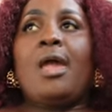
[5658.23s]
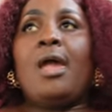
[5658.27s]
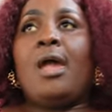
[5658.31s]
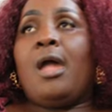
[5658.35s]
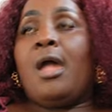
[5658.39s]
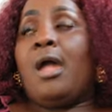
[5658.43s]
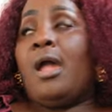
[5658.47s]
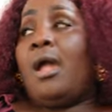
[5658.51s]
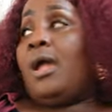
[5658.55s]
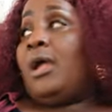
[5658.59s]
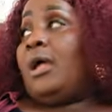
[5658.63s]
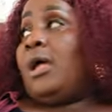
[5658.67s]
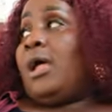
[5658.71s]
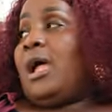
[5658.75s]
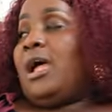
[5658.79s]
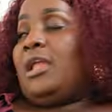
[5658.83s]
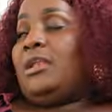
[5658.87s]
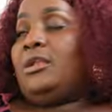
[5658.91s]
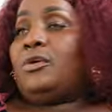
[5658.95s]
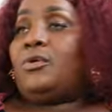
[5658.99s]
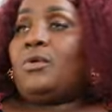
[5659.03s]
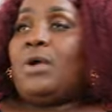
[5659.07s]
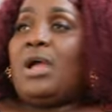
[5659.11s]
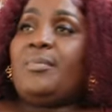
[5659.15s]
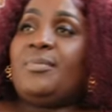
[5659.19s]
I look where I
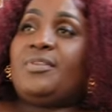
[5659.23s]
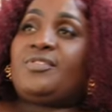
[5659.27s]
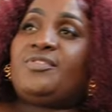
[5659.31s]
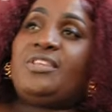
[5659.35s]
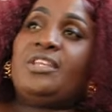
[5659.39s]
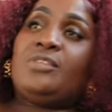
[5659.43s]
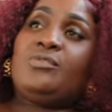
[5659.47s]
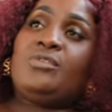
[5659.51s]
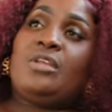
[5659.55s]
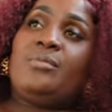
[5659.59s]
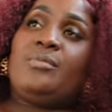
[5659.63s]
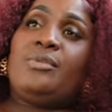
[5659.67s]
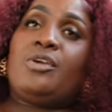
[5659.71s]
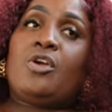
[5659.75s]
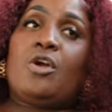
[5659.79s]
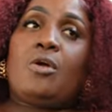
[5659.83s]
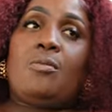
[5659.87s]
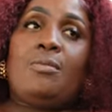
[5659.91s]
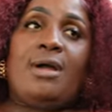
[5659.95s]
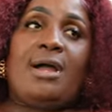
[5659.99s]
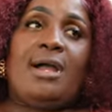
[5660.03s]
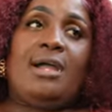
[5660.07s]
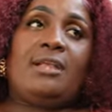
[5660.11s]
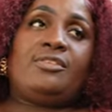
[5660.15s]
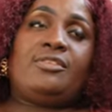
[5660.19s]
see it when I come
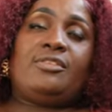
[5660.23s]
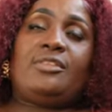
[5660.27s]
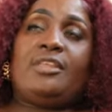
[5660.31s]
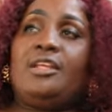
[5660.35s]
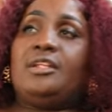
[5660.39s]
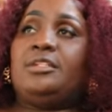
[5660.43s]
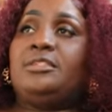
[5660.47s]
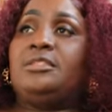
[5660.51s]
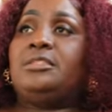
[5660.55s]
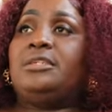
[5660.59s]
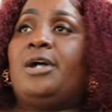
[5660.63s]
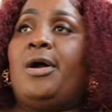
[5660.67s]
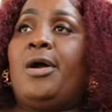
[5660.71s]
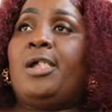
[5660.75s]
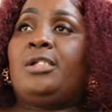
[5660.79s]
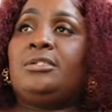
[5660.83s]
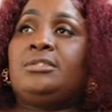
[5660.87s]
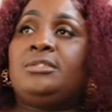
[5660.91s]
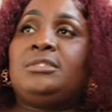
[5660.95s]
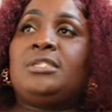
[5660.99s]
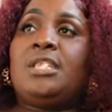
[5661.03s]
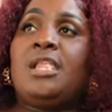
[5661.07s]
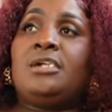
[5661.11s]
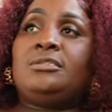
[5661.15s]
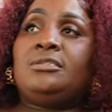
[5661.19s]
still.
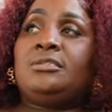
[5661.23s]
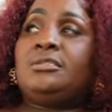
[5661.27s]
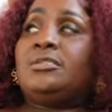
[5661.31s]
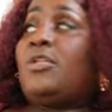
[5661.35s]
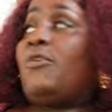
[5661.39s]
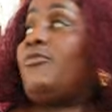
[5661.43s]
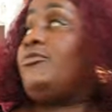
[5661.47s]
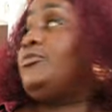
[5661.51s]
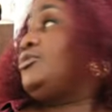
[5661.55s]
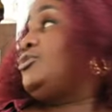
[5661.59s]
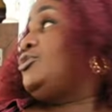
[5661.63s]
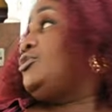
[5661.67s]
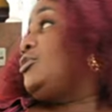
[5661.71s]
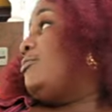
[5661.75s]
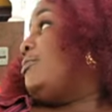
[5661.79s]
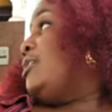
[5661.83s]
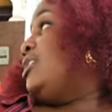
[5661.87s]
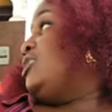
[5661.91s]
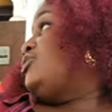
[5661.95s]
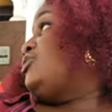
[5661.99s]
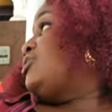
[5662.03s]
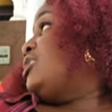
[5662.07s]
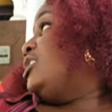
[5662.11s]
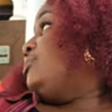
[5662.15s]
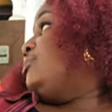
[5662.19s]
So my
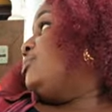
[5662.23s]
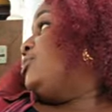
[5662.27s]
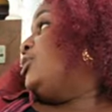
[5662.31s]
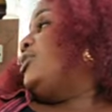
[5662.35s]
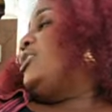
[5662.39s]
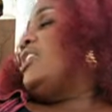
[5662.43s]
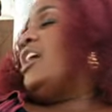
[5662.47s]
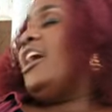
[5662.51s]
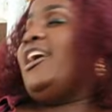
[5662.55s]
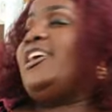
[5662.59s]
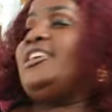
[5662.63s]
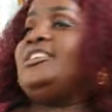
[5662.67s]
saying no die.